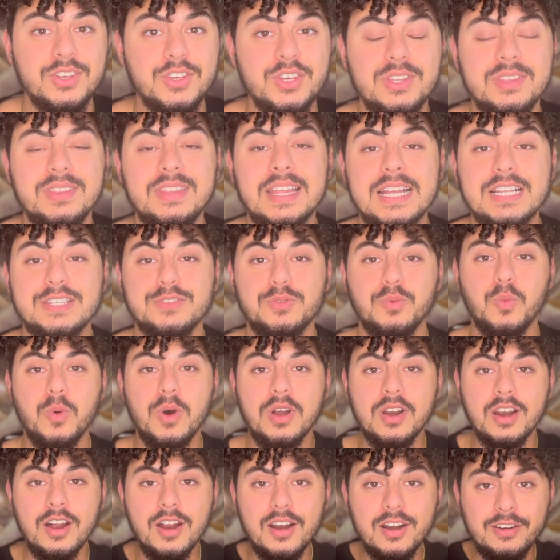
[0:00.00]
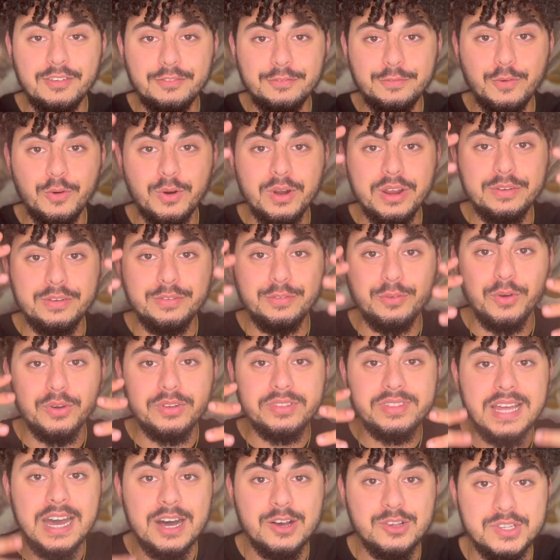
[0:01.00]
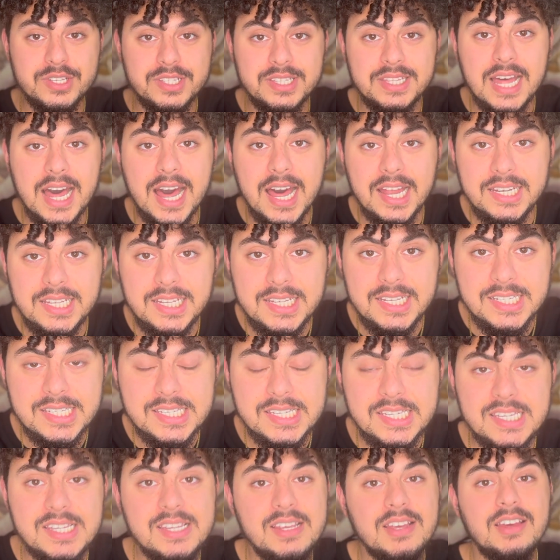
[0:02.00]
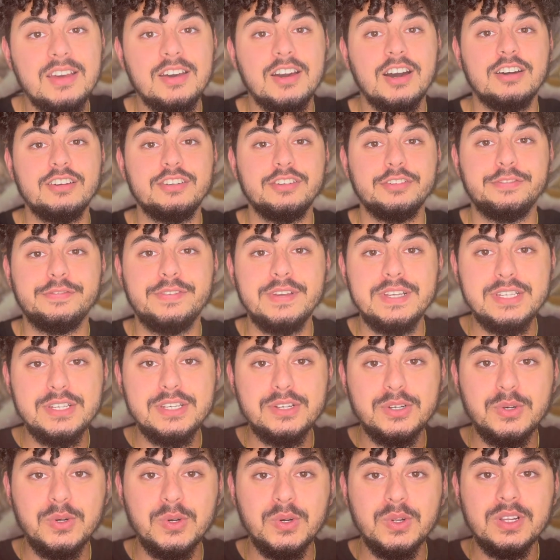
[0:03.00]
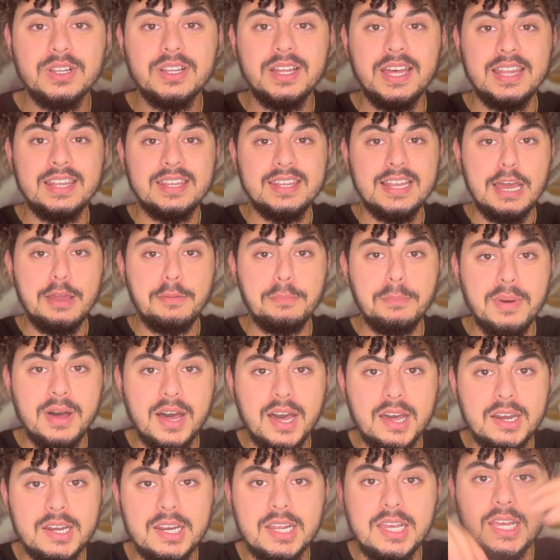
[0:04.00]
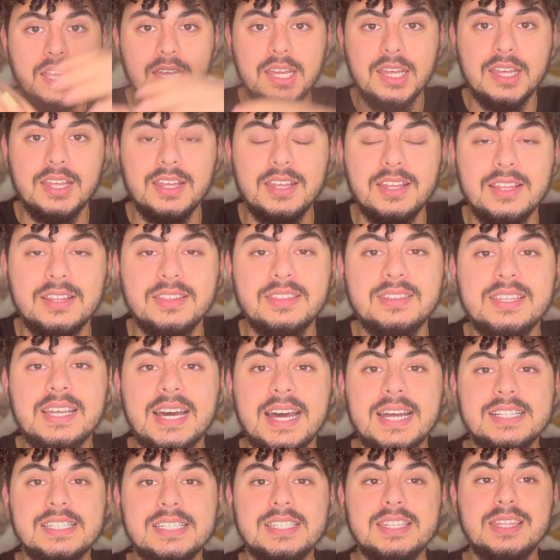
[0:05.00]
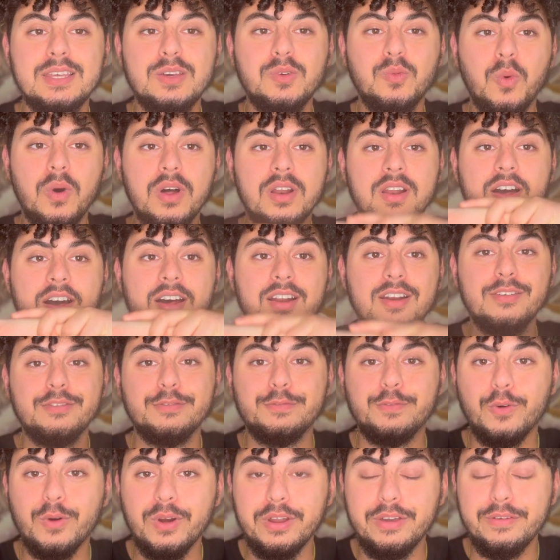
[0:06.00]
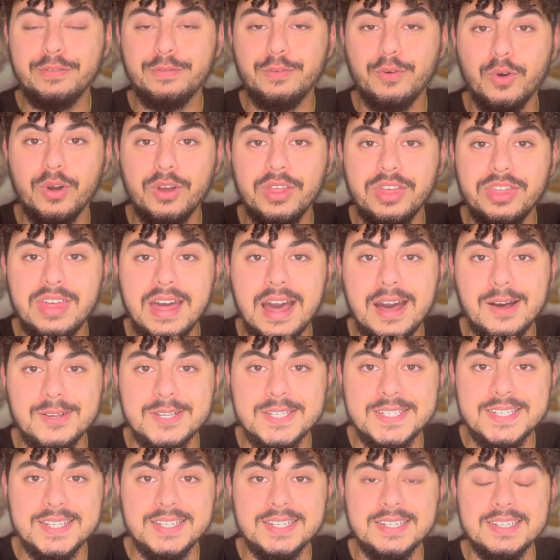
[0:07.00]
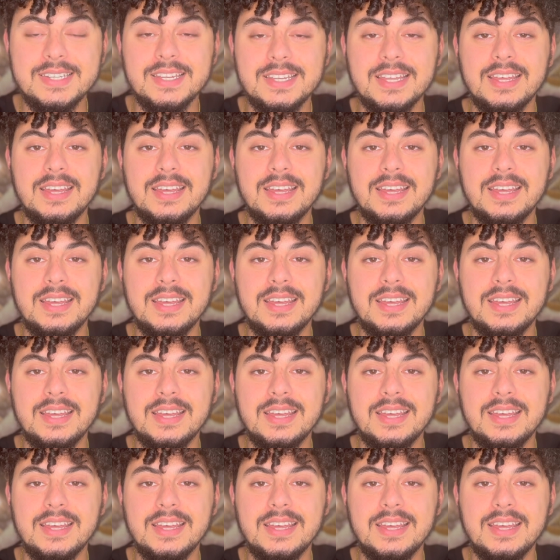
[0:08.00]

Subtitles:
That's 144,000 nadis of your physical and light body. That's the 144,000